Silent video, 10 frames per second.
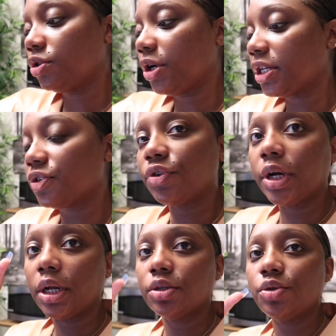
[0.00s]

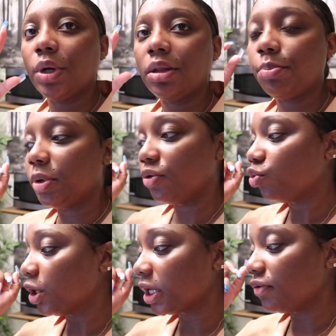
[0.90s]
transferring and doing a bit of
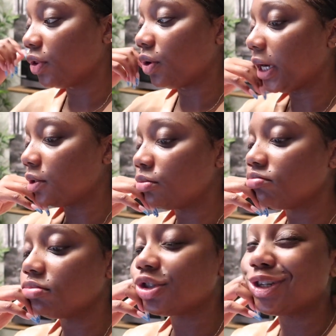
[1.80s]
work, even though I
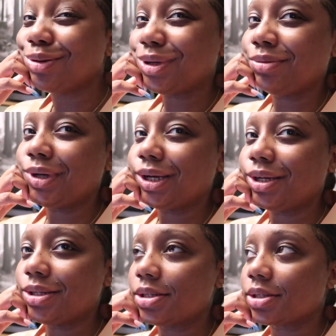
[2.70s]
shouldn't be
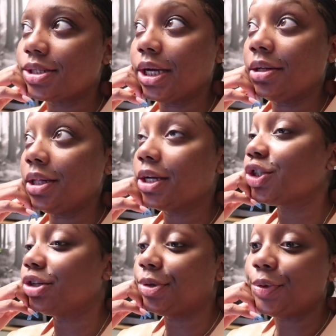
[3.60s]
because technically I
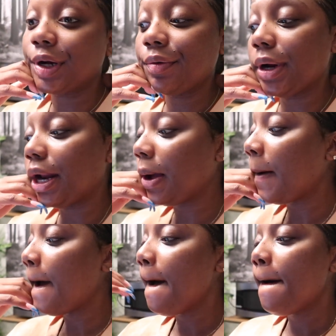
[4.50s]
shouldn't be working right now.
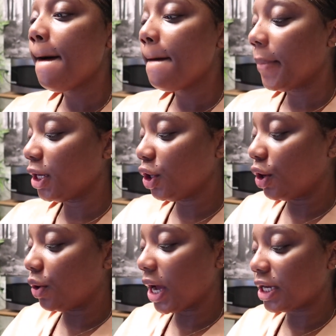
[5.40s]
But you
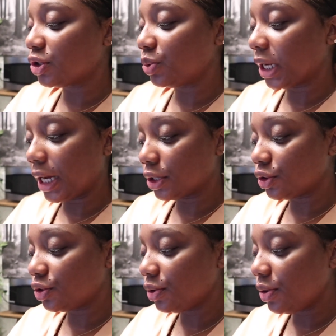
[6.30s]
know, I do what I gotta
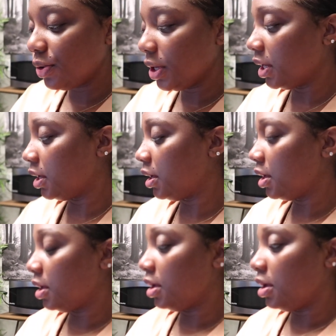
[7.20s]
do
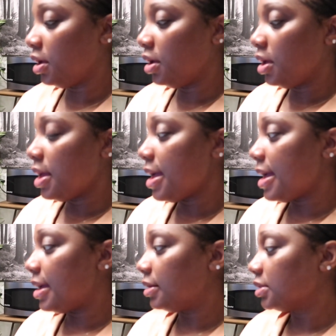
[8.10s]

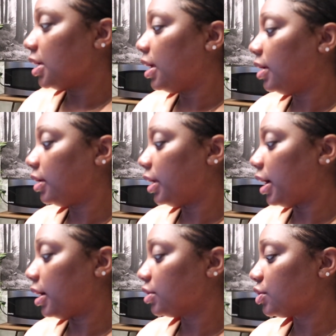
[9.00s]
and
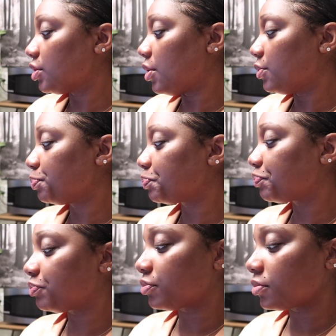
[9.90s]
yeah so
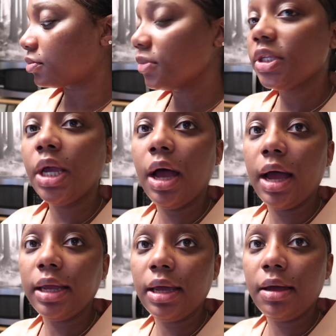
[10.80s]

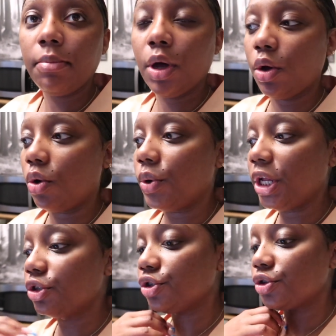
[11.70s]
I am
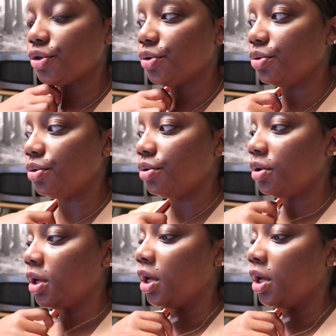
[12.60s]
going to